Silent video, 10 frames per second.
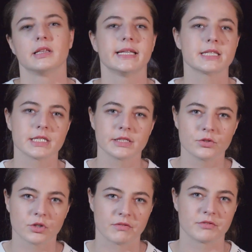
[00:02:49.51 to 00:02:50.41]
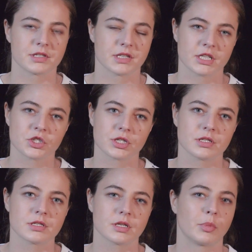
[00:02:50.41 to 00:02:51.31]
Listen to
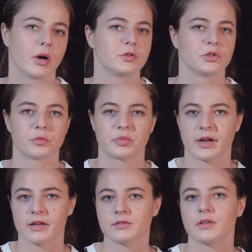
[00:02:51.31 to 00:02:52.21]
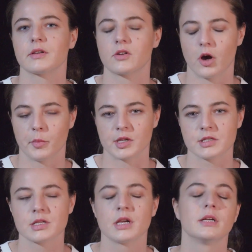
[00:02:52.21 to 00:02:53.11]
conversations about your brand in the comments.